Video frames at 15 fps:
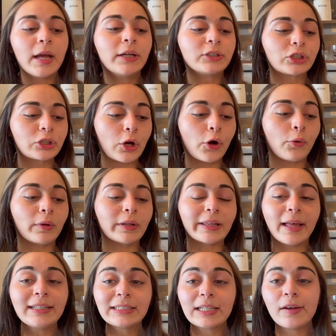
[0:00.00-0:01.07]
So
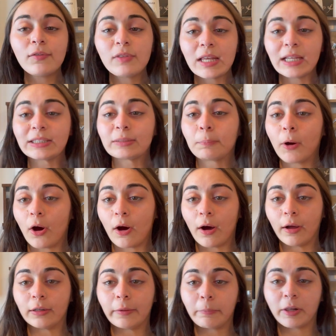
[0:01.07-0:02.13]
let's give this
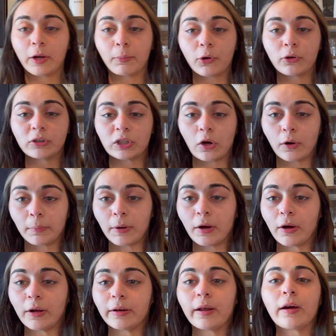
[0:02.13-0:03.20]
pod, the Palermo Kazaar
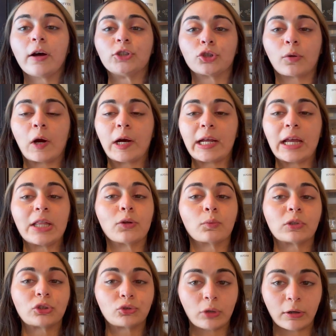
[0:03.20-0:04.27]
pod, a try in the
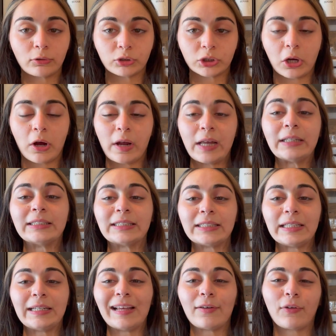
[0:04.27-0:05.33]
ristretto shot and
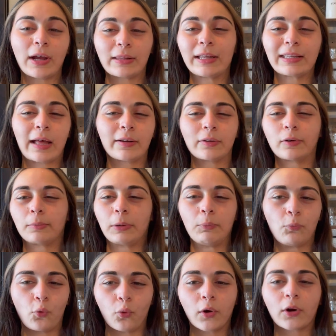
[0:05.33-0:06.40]
see if I like that a little bit
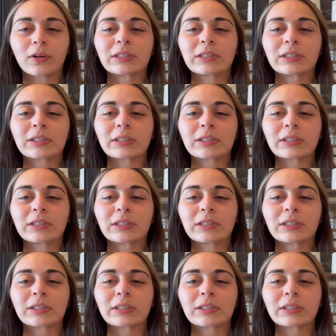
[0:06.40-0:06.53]
more.